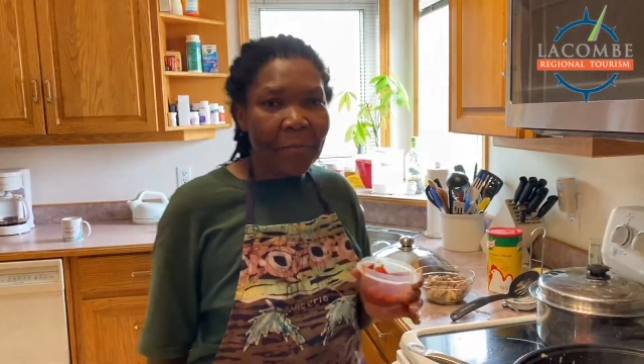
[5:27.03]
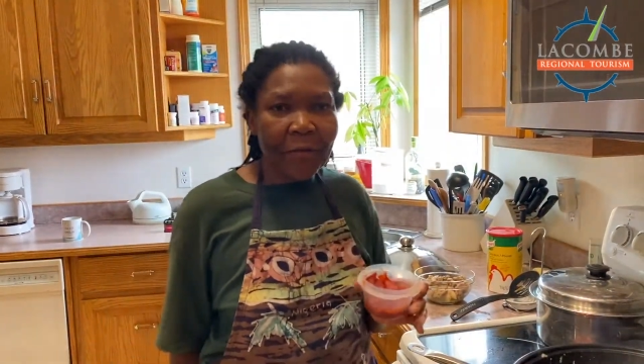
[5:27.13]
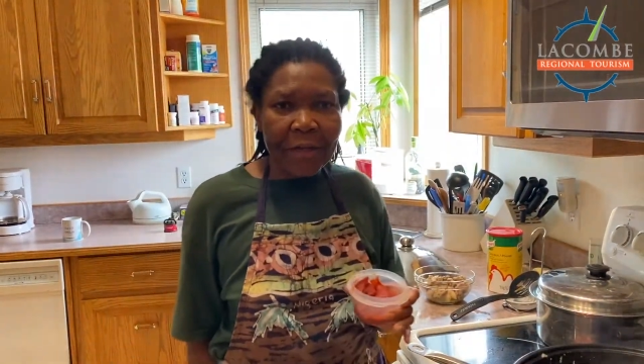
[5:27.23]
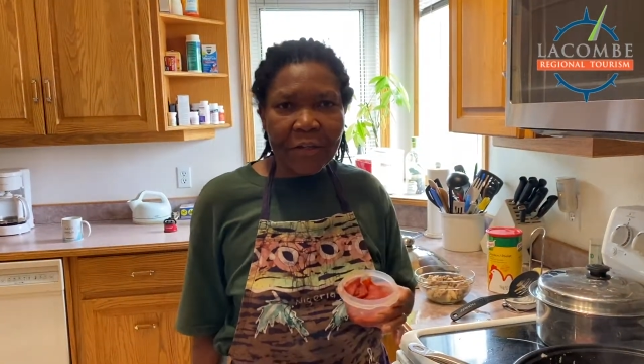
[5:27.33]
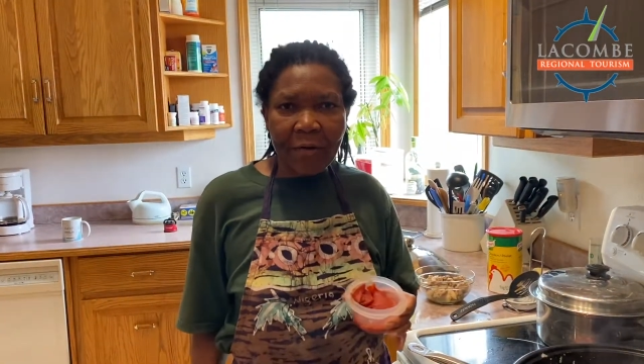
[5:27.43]

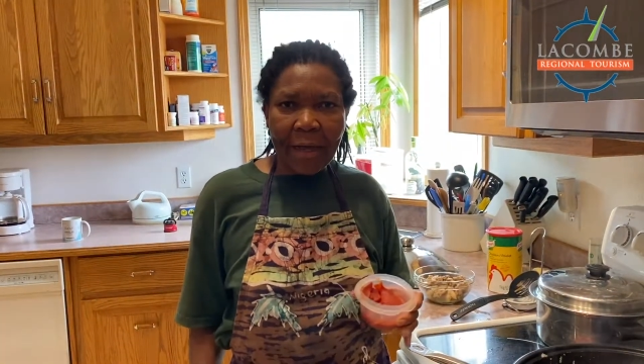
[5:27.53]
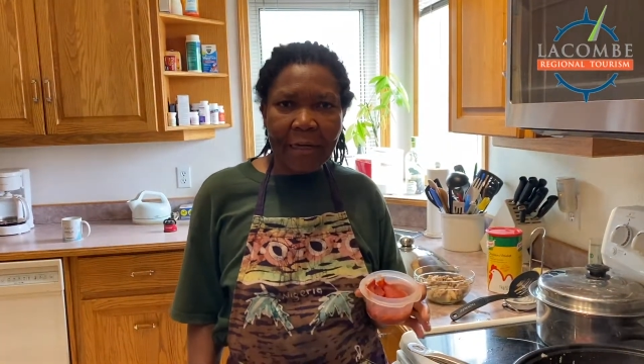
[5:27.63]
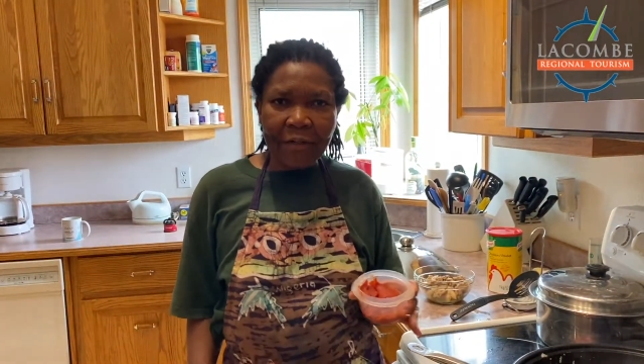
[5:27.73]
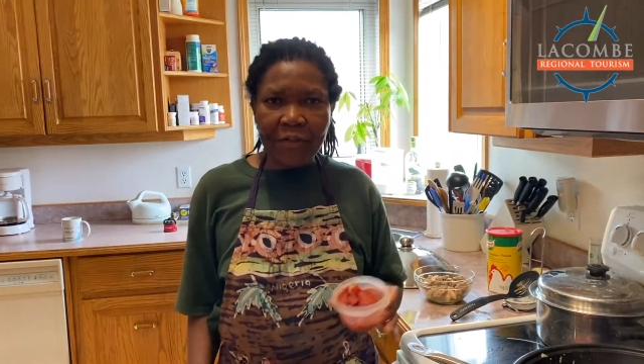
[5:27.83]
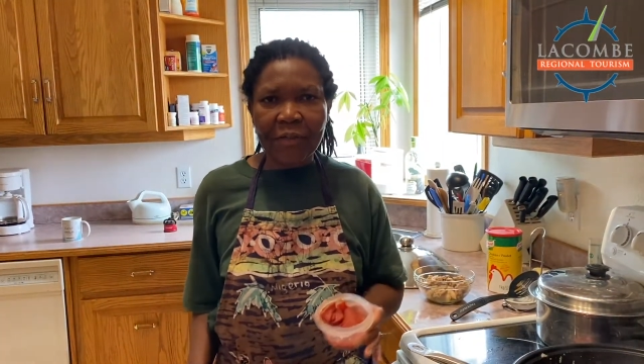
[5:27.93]
going to
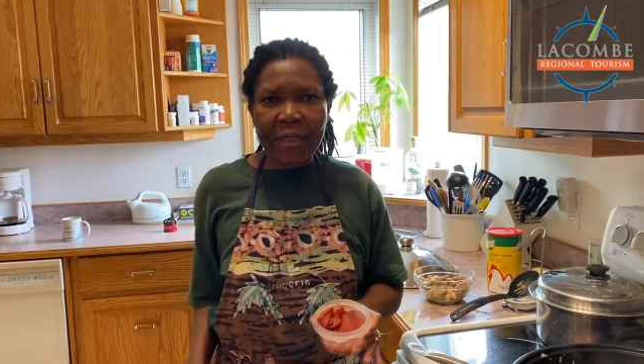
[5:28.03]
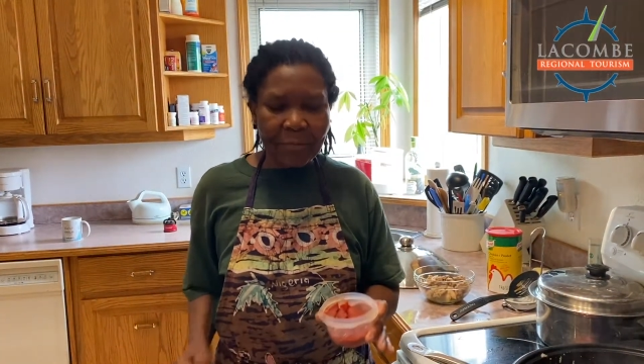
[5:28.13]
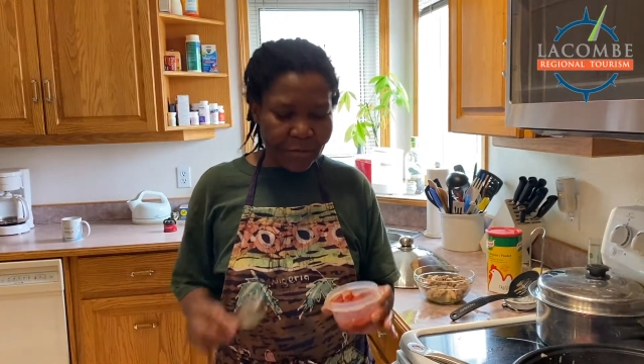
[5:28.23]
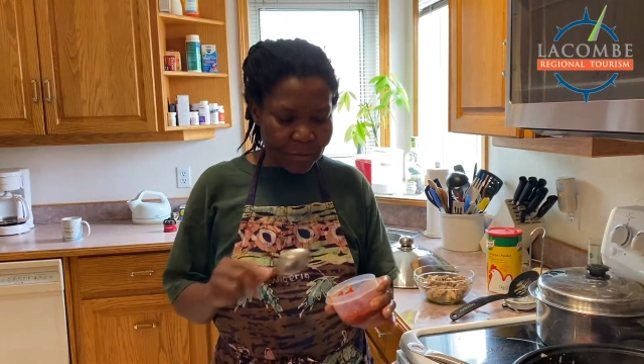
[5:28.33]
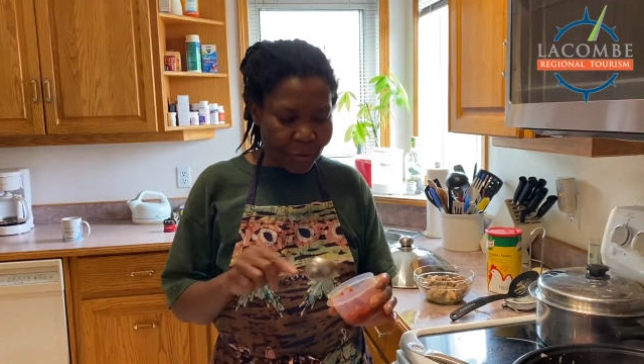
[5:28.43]
add 2
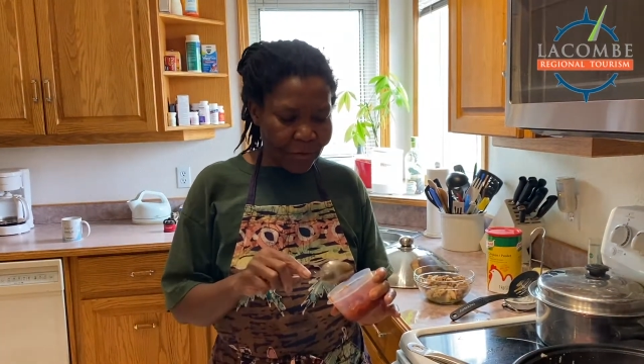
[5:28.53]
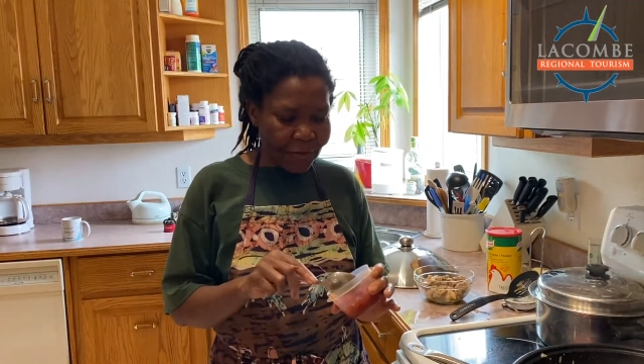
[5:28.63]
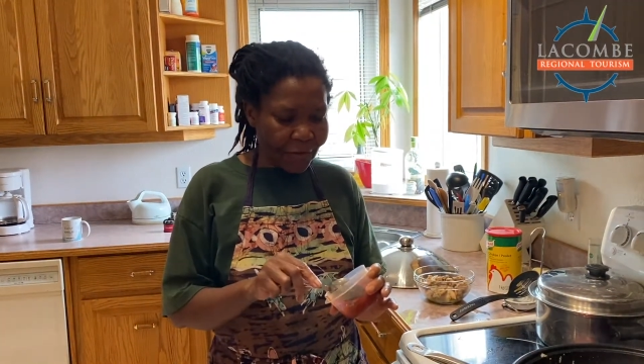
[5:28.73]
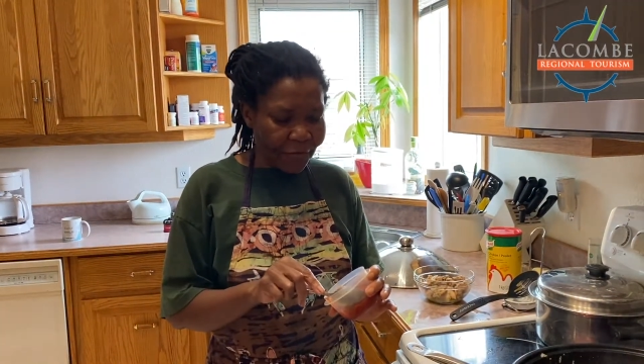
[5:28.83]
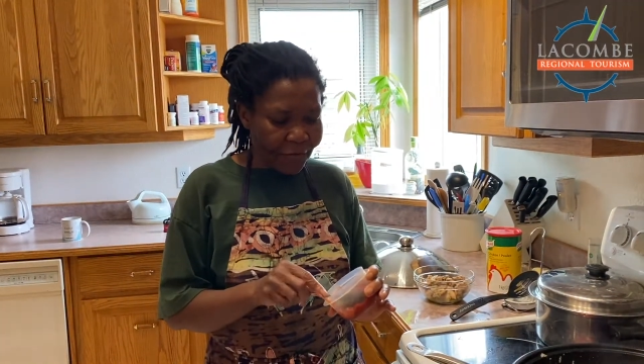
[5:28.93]
tablespoons
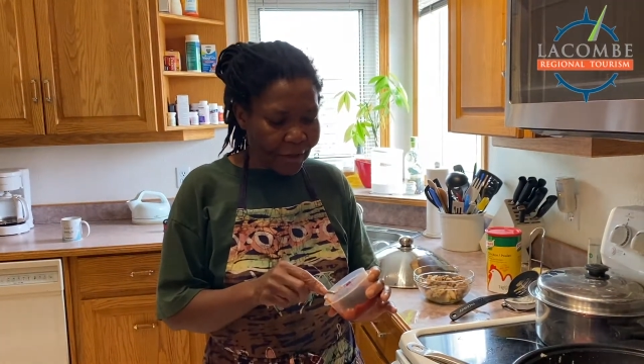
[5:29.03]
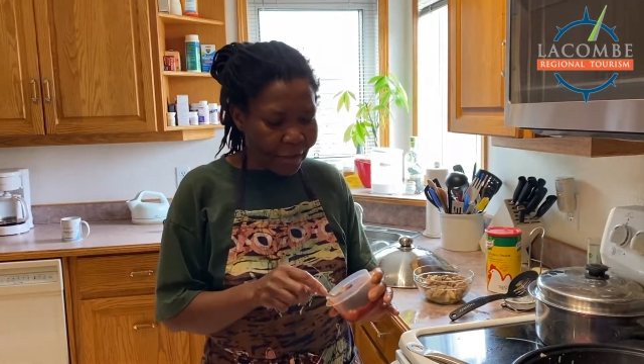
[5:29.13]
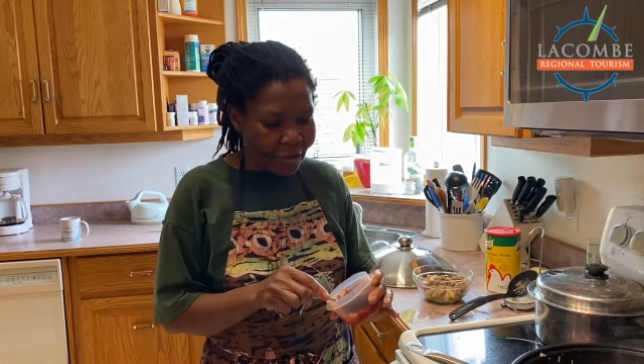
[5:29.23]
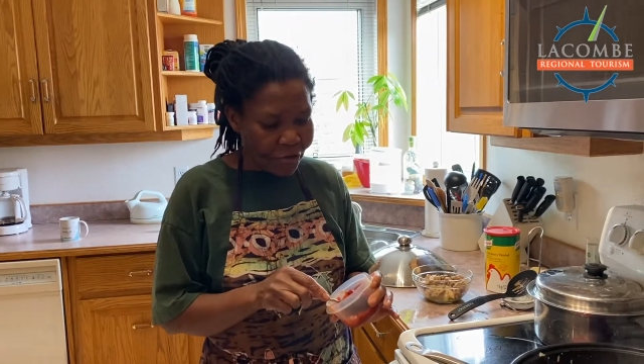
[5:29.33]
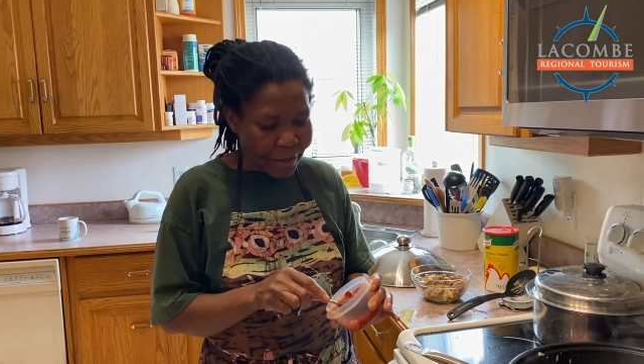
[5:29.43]
of
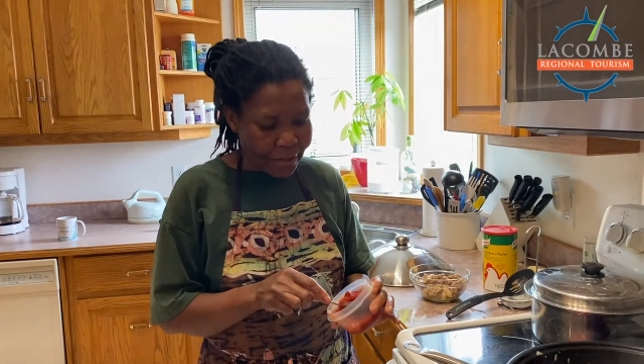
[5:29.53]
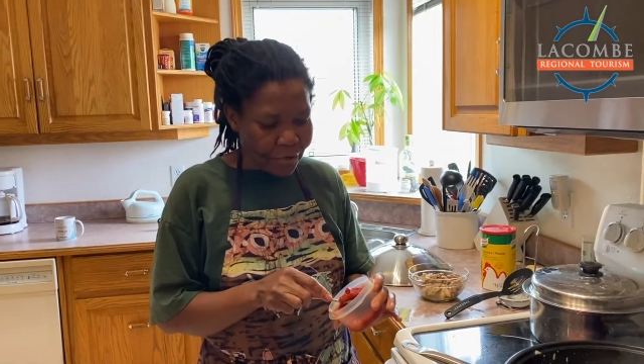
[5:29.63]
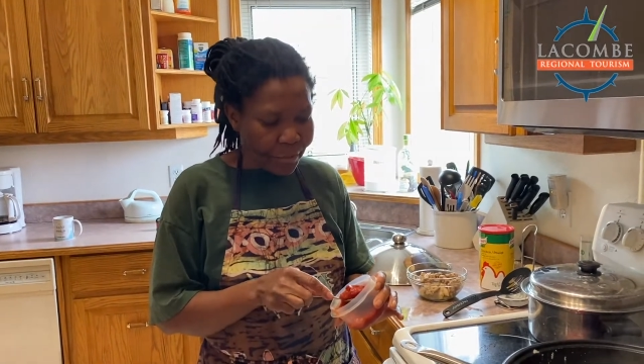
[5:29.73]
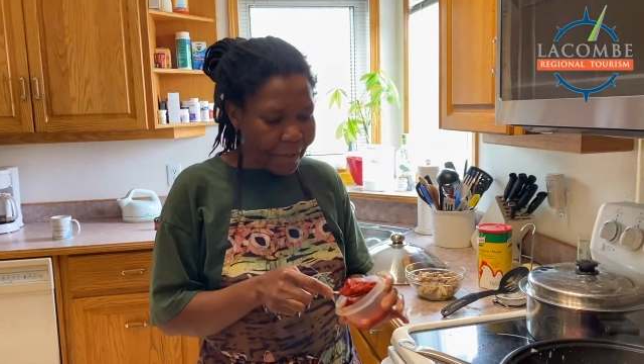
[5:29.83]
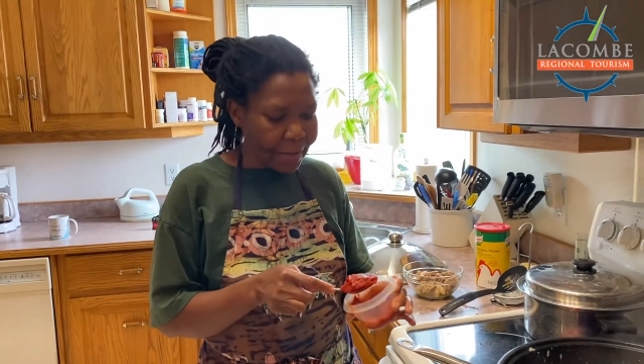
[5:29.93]
tomato
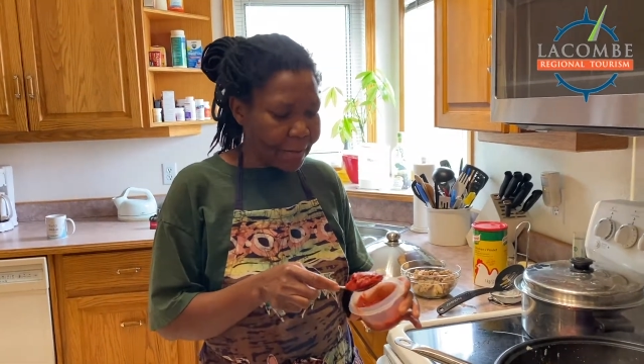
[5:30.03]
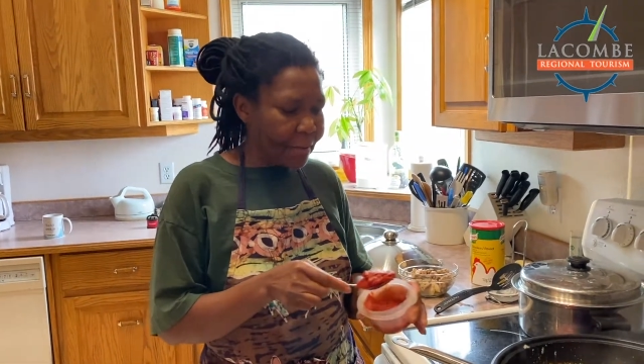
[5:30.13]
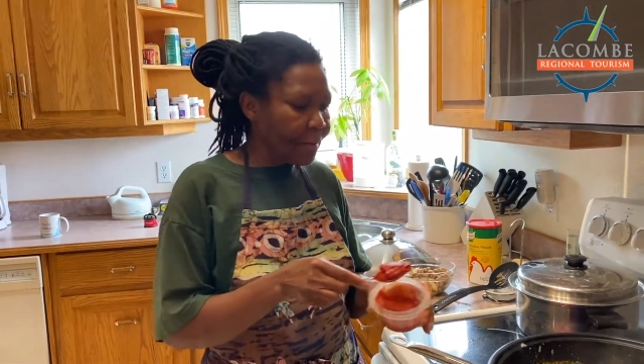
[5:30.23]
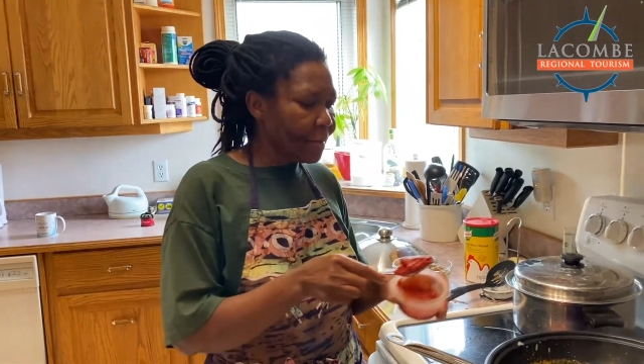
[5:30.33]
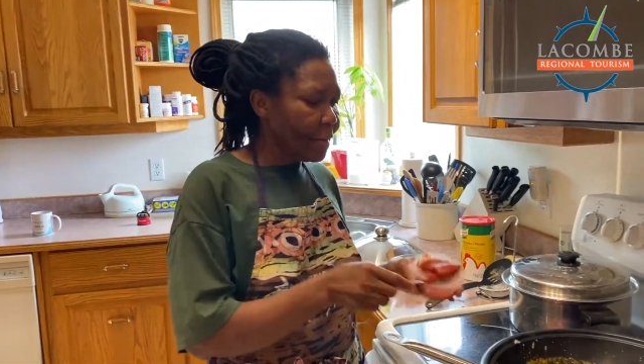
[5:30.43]
paste,